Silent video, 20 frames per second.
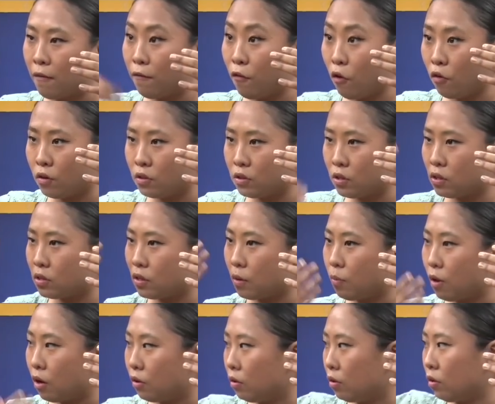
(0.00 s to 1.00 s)
focus is
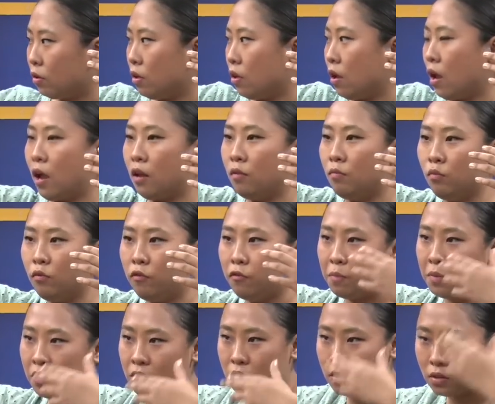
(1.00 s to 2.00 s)
about hand
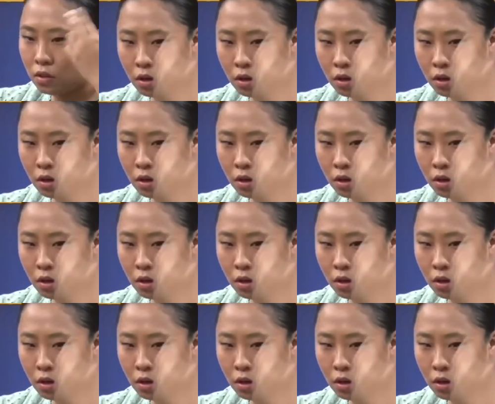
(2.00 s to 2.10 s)
movements,